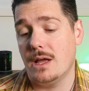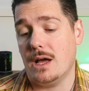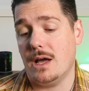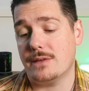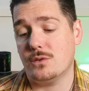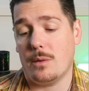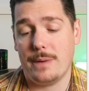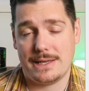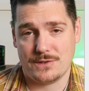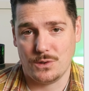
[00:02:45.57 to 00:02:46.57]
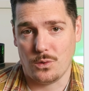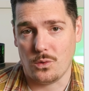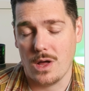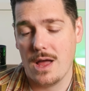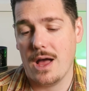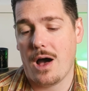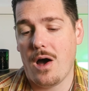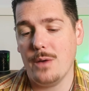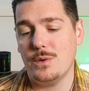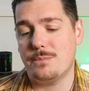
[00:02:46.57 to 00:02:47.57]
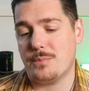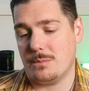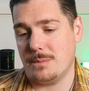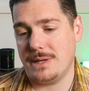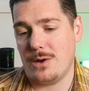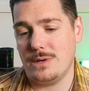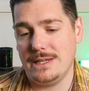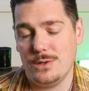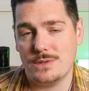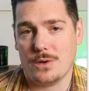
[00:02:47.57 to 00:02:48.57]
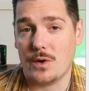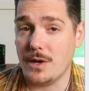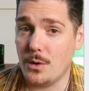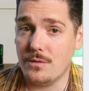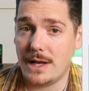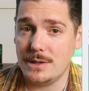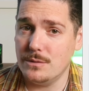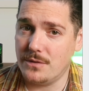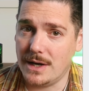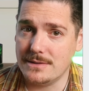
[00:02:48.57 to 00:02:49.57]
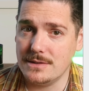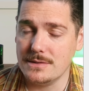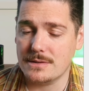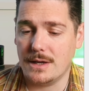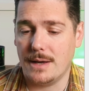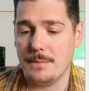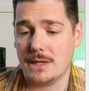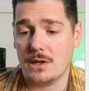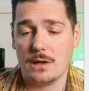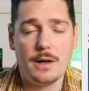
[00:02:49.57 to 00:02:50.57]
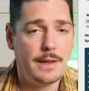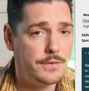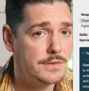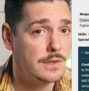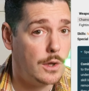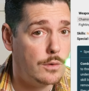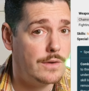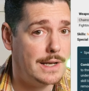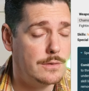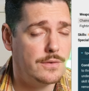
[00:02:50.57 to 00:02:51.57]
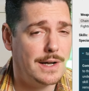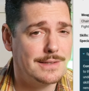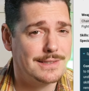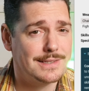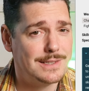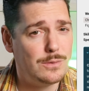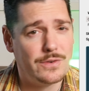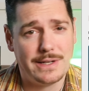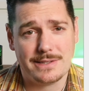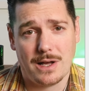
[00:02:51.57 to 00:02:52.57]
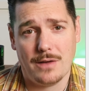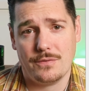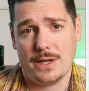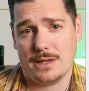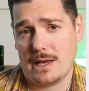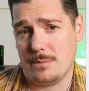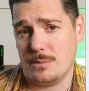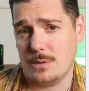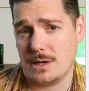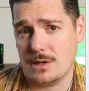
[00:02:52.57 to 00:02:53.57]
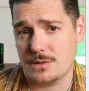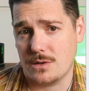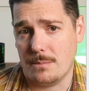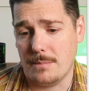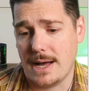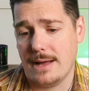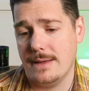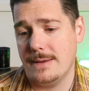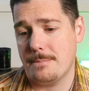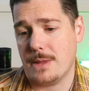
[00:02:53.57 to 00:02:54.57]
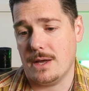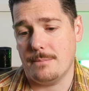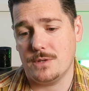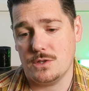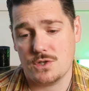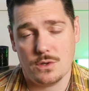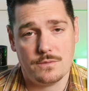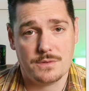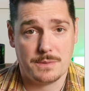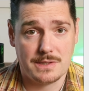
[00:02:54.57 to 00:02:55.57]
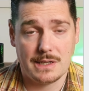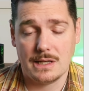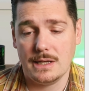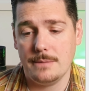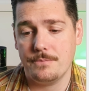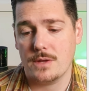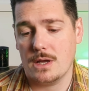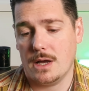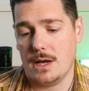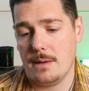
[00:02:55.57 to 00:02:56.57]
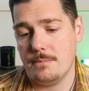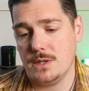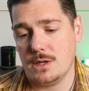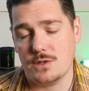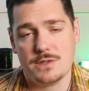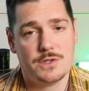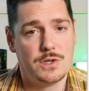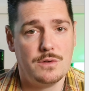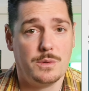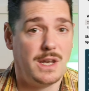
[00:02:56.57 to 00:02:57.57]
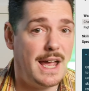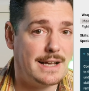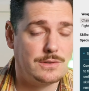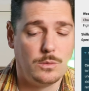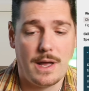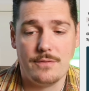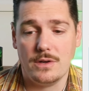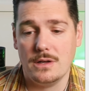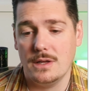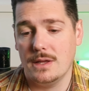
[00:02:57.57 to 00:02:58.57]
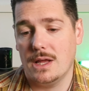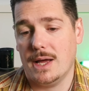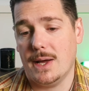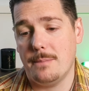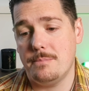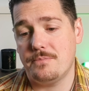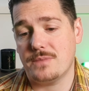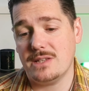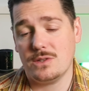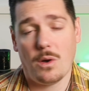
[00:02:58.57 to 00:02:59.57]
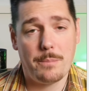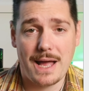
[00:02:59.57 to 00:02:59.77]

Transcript: it's not bad at all. I would probably only use it on low-value fighters, and Goliath's low-value fighters are still very tough and capable in close combat. Your Juves particularly, just a Juve with an axe or whatever, it's not